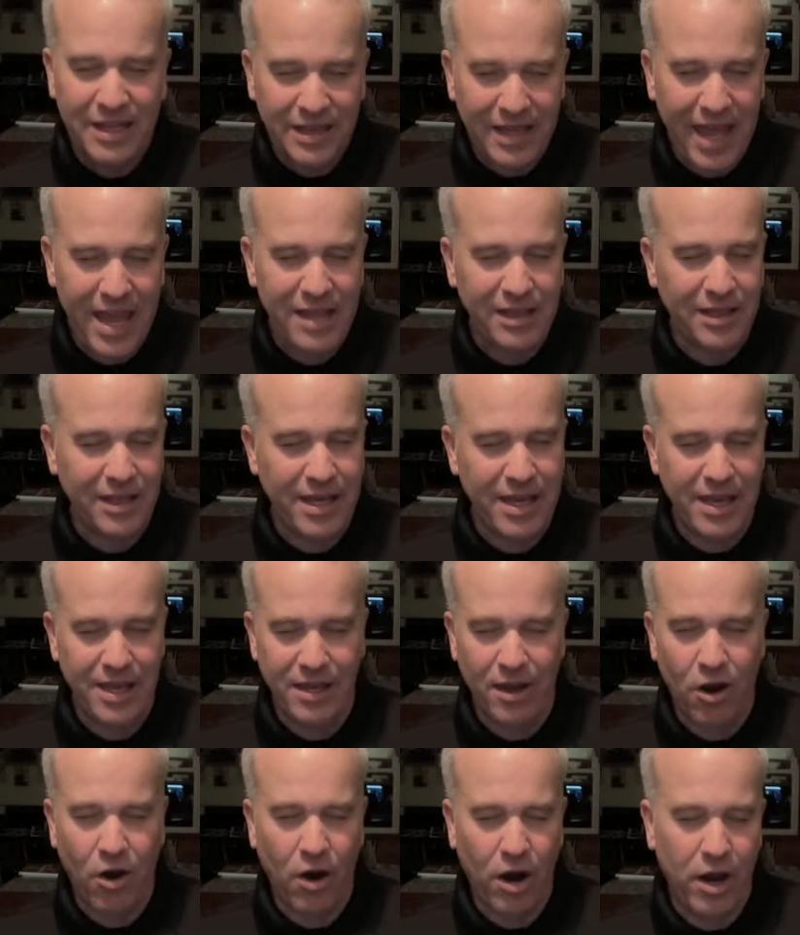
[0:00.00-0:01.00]

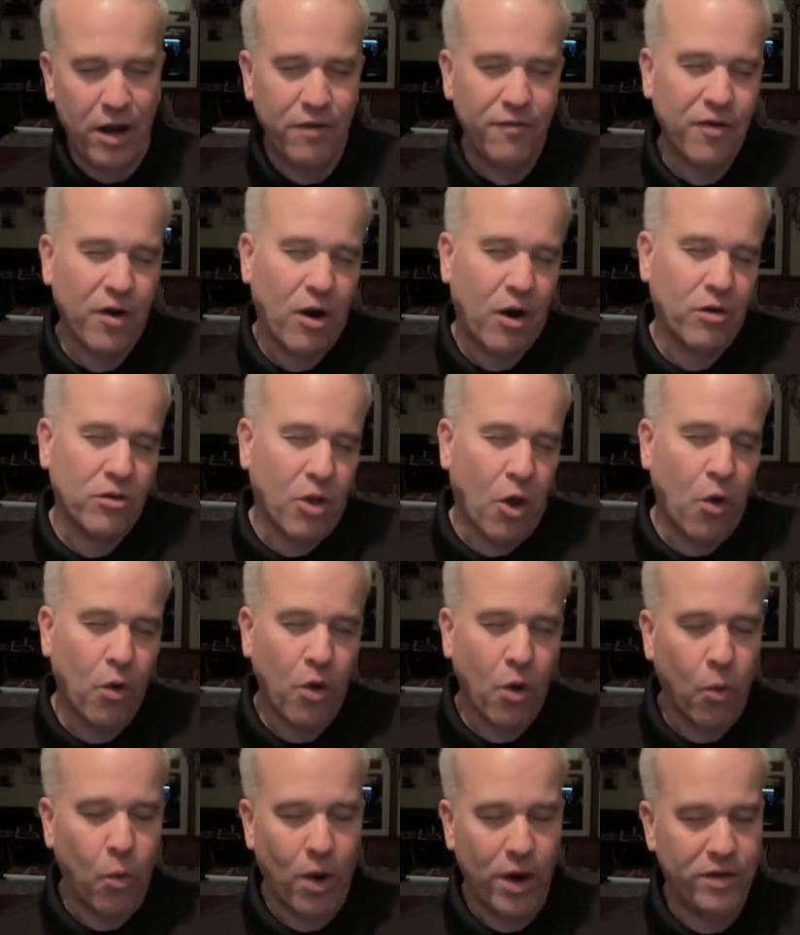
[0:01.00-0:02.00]
lately, even our
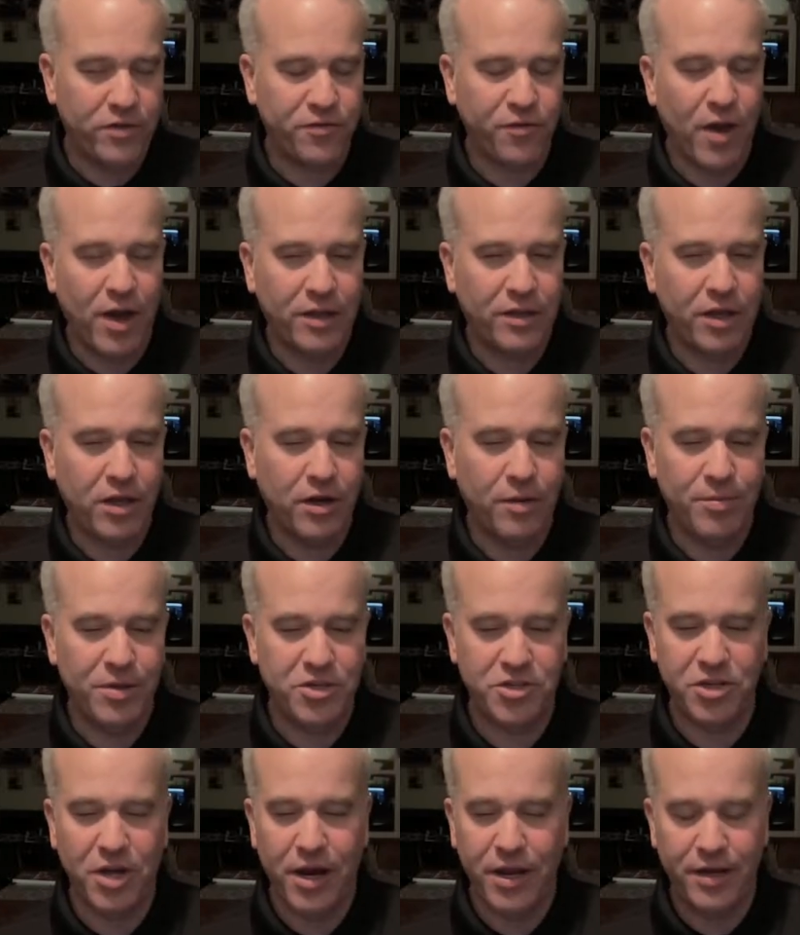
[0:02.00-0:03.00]
local one is finally going to be
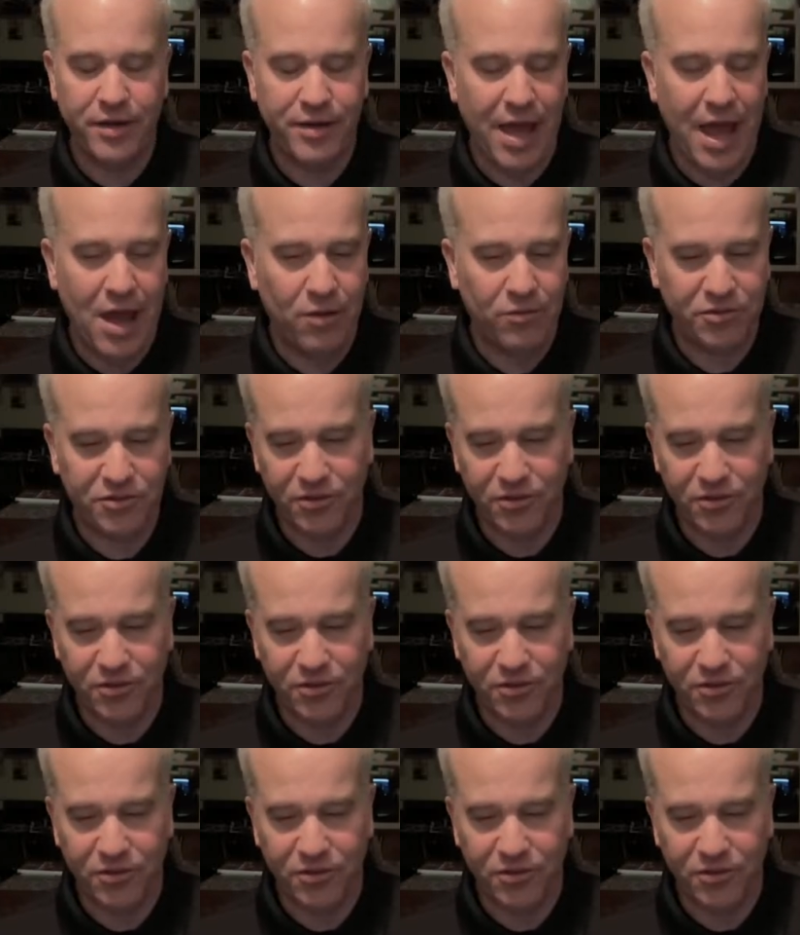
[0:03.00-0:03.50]
shutting down.